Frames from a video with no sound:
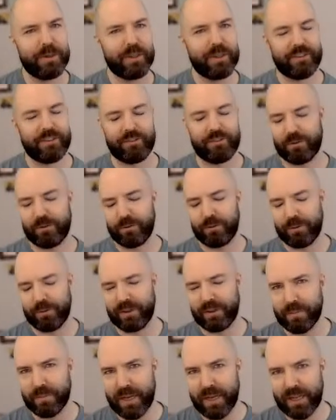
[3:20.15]
I struggled with
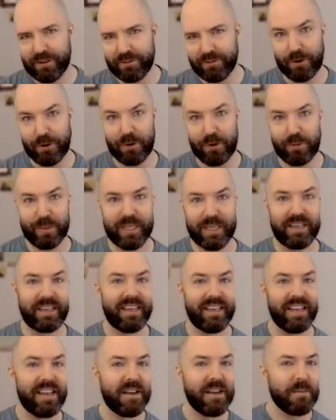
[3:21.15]
emetophobia,
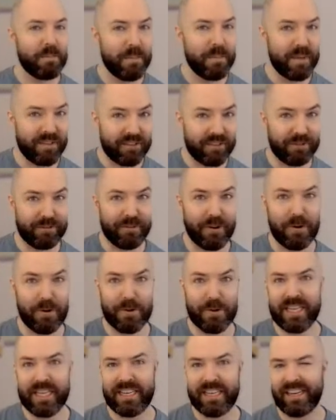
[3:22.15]

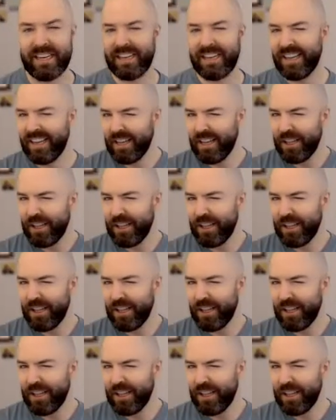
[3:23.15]
misophonia.